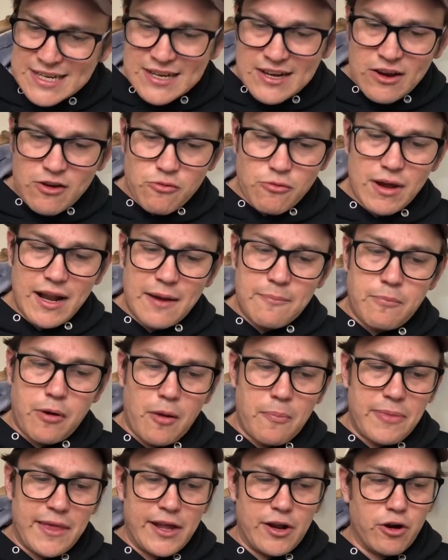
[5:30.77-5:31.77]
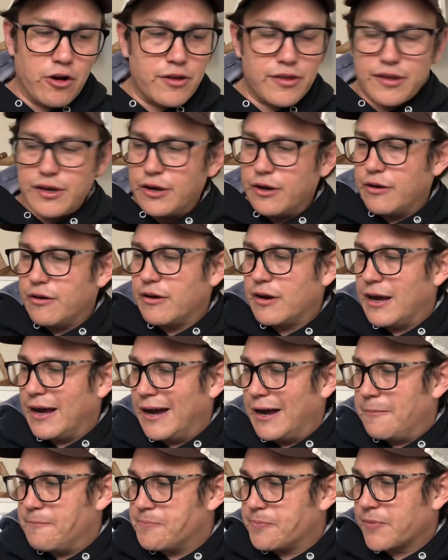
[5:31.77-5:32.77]
really pop that hook through.
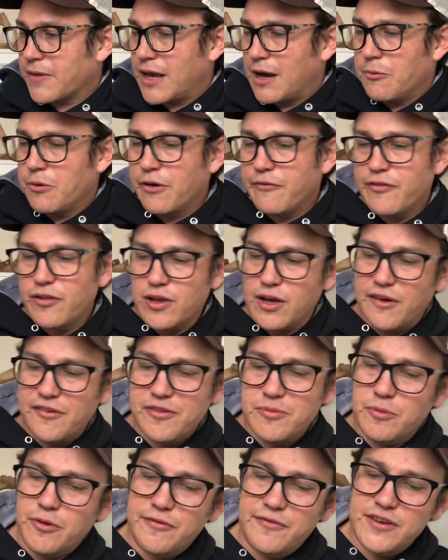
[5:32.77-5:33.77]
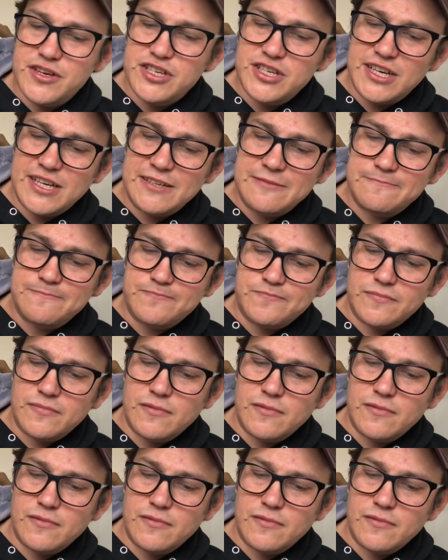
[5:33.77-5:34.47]
I wouldn't feel comfortable fishing,